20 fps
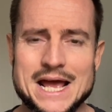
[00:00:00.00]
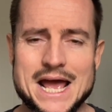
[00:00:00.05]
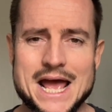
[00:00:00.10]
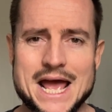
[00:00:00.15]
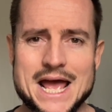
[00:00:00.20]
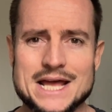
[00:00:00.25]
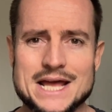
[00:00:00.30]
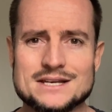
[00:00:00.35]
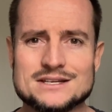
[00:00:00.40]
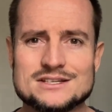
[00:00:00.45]

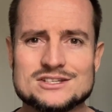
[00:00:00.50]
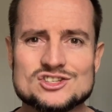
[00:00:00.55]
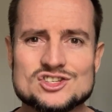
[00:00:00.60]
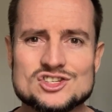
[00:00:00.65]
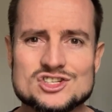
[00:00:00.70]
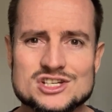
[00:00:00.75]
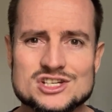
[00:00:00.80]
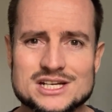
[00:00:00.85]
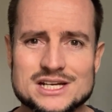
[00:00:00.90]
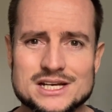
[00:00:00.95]
and
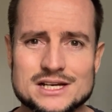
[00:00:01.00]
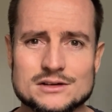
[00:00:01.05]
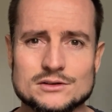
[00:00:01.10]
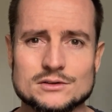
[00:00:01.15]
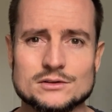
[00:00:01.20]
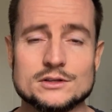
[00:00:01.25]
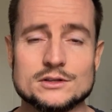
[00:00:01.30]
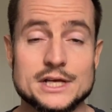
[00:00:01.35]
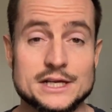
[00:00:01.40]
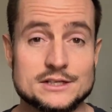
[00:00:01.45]

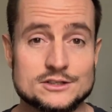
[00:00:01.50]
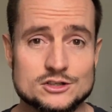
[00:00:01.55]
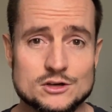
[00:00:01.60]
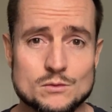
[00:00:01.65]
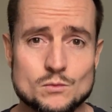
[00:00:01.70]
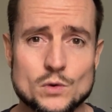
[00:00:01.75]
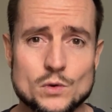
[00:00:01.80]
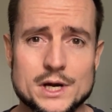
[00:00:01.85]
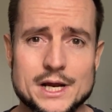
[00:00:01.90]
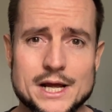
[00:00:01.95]
skill that
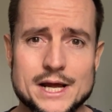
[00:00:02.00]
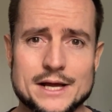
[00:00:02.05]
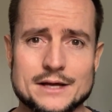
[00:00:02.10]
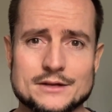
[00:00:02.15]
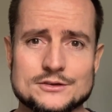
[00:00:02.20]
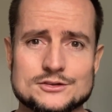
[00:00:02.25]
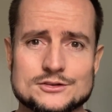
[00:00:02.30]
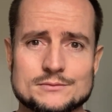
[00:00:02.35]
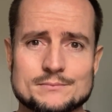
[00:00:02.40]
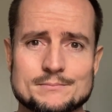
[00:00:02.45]
someone has,